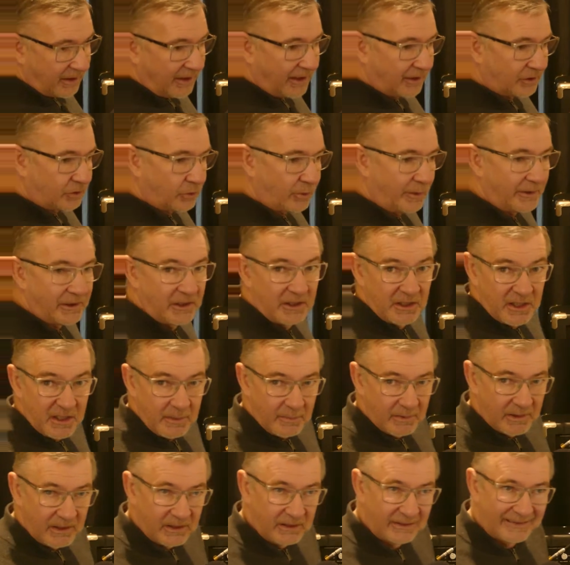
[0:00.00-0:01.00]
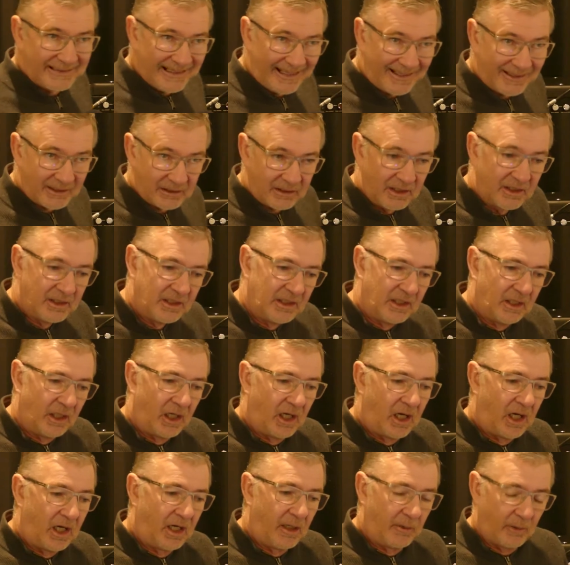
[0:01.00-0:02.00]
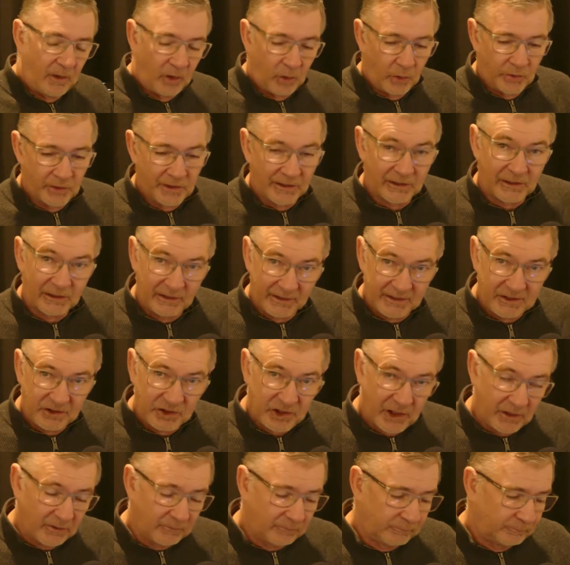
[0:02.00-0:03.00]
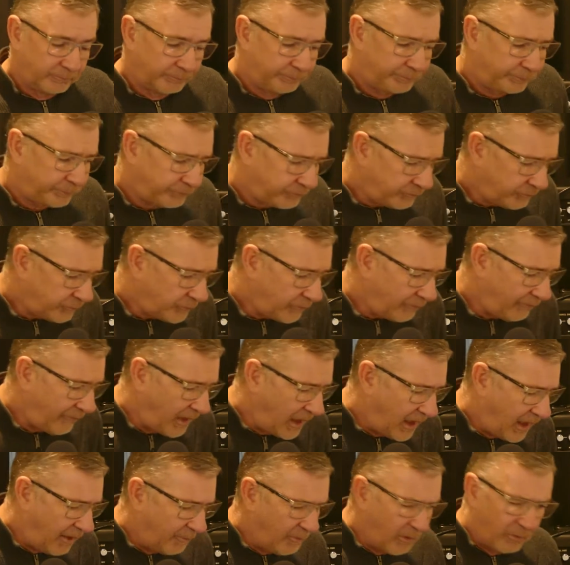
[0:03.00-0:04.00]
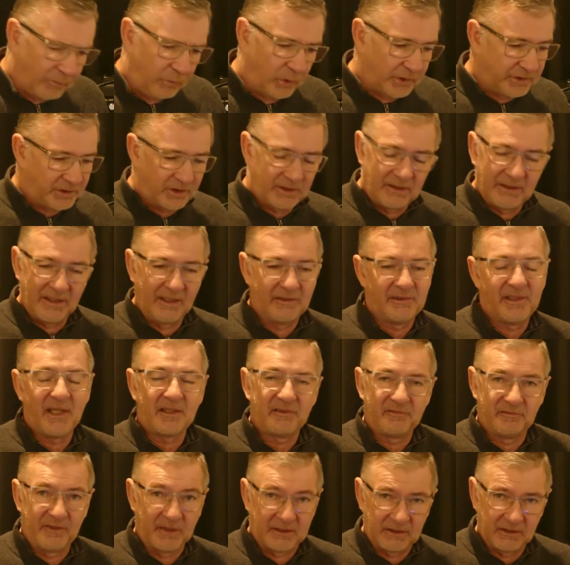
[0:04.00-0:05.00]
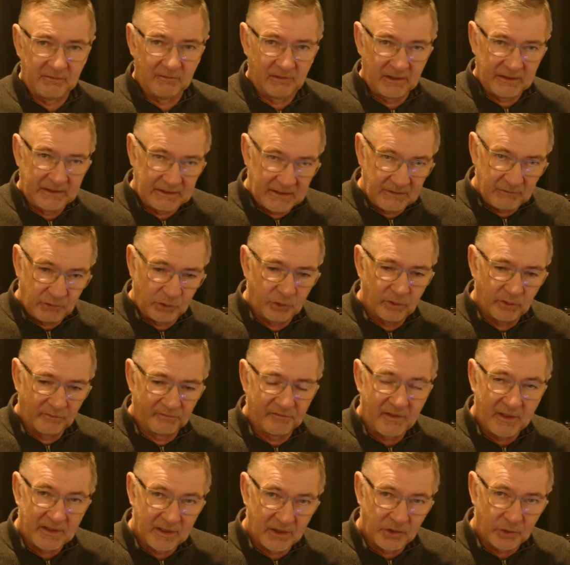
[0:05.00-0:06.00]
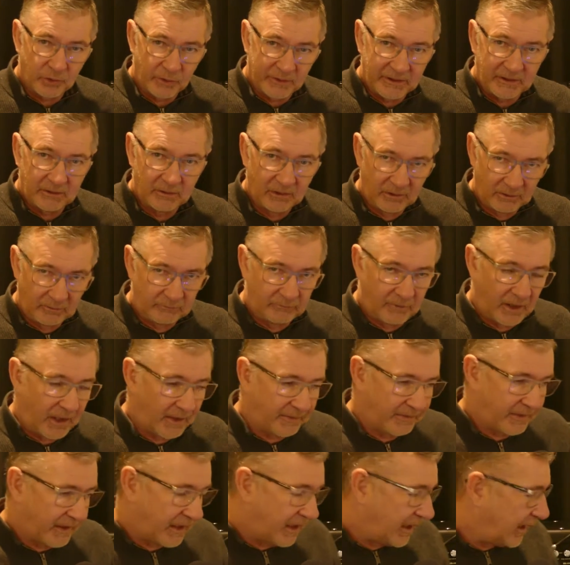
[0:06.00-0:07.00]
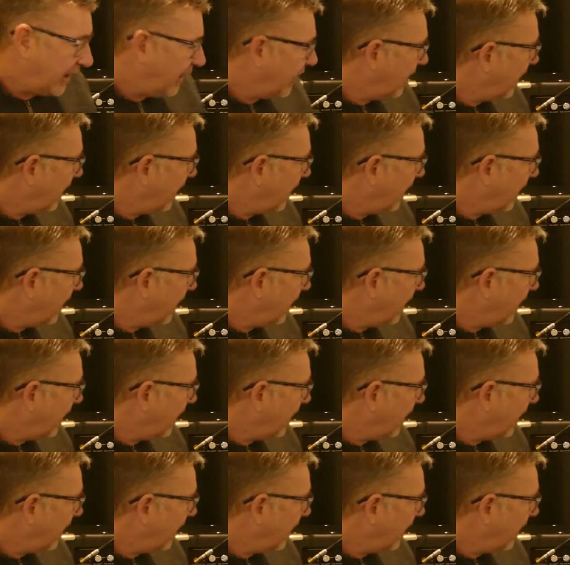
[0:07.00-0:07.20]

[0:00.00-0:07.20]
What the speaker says: a 20 dB cut on the clean channel, which that effectively gives you a Fender Twin right there.